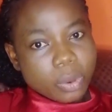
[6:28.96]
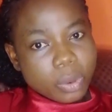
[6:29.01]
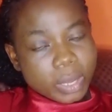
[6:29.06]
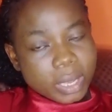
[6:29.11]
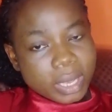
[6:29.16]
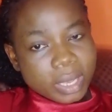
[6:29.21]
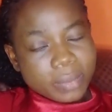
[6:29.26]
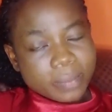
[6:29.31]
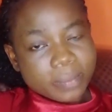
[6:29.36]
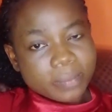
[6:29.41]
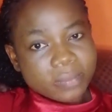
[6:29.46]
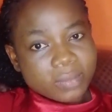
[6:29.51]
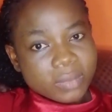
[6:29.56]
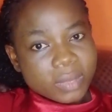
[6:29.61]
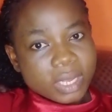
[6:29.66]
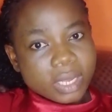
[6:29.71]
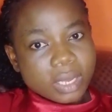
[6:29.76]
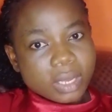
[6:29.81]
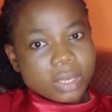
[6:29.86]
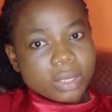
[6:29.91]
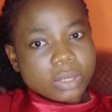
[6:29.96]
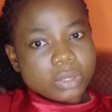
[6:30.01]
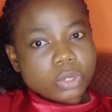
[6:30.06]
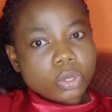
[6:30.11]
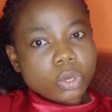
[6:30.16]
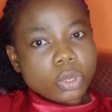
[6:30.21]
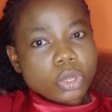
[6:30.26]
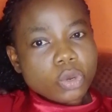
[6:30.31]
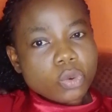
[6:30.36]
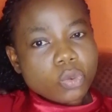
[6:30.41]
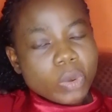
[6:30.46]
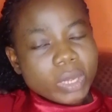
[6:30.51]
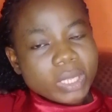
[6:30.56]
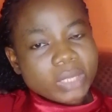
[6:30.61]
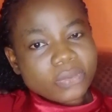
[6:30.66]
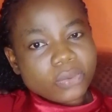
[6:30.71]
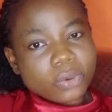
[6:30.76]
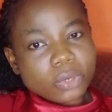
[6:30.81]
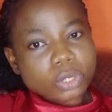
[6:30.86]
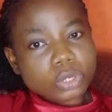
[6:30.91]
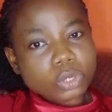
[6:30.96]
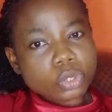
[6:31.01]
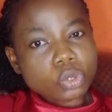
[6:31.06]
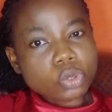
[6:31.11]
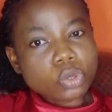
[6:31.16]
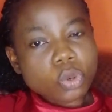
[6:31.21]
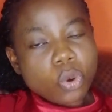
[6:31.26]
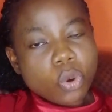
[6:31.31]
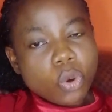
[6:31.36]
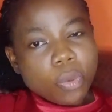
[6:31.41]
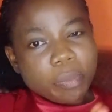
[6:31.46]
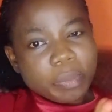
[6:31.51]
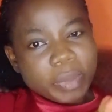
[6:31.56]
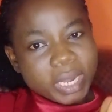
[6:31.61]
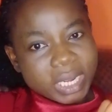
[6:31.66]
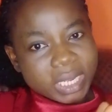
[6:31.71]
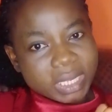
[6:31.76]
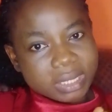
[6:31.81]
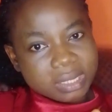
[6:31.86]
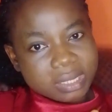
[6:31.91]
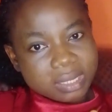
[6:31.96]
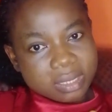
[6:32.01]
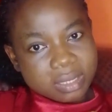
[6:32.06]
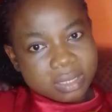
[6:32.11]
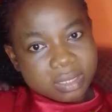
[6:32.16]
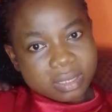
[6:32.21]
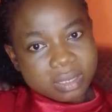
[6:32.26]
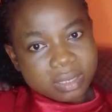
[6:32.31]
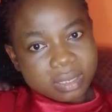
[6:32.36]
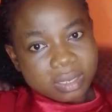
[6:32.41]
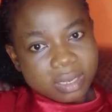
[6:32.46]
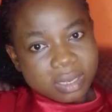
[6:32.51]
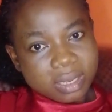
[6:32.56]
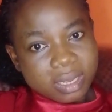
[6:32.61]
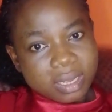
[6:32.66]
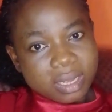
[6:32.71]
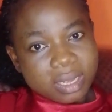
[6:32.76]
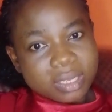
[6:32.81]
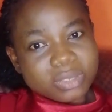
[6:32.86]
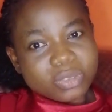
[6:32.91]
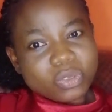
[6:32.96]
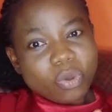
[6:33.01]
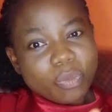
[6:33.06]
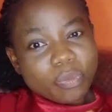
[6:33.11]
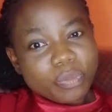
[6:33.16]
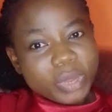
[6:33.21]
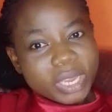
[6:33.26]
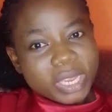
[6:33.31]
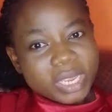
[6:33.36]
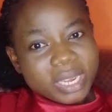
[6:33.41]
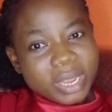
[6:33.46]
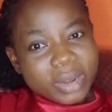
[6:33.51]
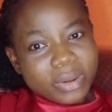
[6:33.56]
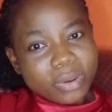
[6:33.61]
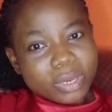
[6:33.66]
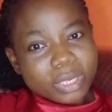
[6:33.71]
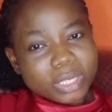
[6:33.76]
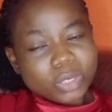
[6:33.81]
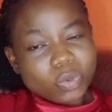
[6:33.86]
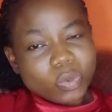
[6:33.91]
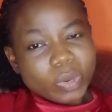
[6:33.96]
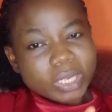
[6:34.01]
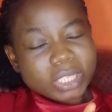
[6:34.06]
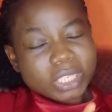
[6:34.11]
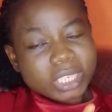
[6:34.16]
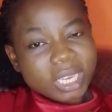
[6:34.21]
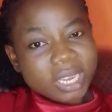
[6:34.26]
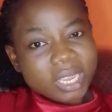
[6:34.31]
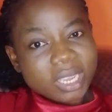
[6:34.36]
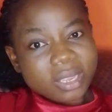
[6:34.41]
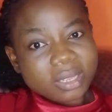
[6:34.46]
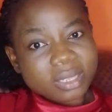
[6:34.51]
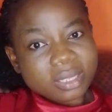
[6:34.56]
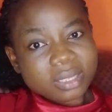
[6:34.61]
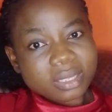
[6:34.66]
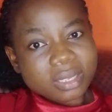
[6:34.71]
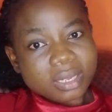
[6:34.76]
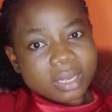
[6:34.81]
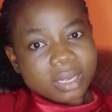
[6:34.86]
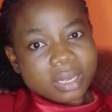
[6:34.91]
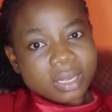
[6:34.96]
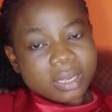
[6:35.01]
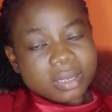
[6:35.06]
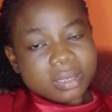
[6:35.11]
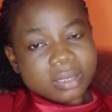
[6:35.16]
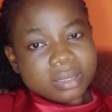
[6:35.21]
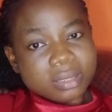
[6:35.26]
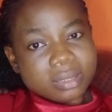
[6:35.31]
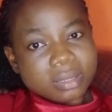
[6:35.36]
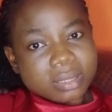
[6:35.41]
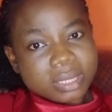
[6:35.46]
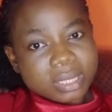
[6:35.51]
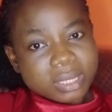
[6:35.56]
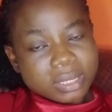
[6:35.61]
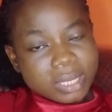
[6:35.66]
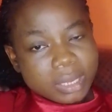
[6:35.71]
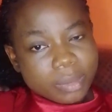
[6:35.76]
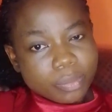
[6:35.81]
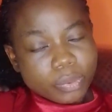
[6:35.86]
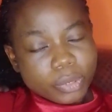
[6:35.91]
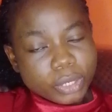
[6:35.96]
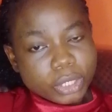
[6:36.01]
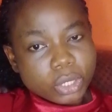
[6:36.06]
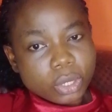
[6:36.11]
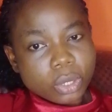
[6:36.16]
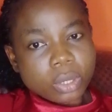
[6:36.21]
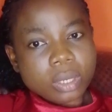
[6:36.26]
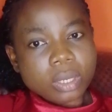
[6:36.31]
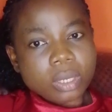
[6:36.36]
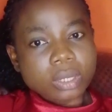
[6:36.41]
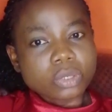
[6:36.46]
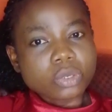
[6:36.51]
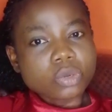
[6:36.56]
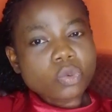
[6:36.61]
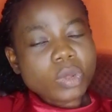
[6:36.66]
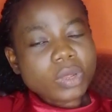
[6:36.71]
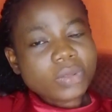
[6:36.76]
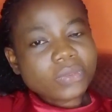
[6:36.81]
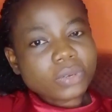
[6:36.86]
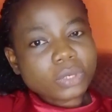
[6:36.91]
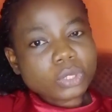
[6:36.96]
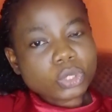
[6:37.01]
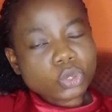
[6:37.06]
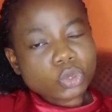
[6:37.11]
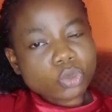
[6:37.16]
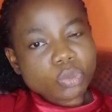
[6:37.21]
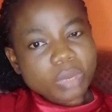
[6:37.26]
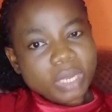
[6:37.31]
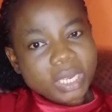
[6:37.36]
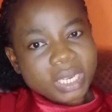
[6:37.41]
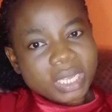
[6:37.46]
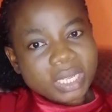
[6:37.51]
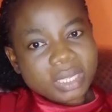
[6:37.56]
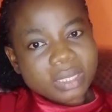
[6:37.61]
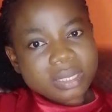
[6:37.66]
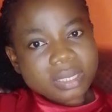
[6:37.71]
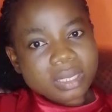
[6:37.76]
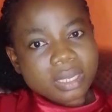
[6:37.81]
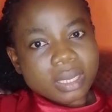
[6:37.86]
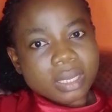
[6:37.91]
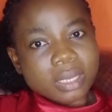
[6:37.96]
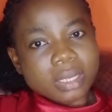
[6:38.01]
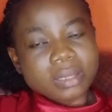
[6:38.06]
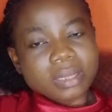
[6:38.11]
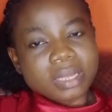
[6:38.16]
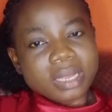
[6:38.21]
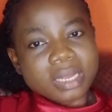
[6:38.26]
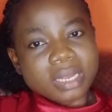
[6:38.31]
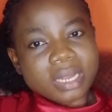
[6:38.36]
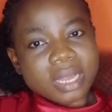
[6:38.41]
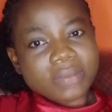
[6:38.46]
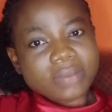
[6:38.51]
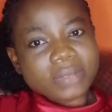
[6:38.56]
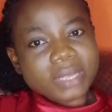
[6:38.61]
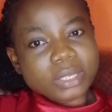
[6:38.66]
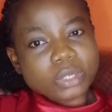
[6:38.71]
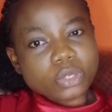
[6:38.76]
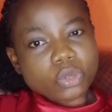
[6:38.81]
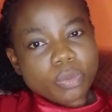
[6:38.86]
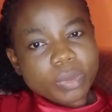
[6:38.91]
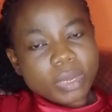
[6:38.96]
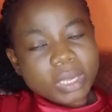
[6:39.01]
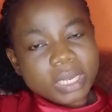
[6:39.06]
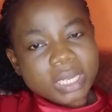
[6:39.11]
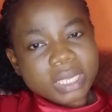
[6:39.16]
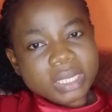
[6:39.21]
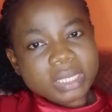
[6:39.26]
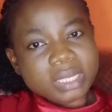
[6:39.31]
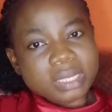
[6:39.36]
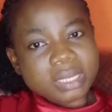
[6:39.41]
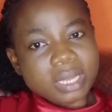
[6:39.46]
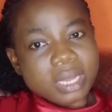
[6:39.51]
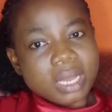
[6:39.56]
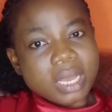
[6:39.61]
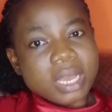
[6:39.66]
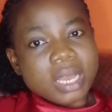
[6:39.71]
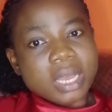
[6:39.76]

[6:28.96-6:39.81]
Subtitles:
Okay, so you wait for 2 minutes. Don't be in a rush when checking the temperature. Wait for 2 minutes. Then after 2 minutes,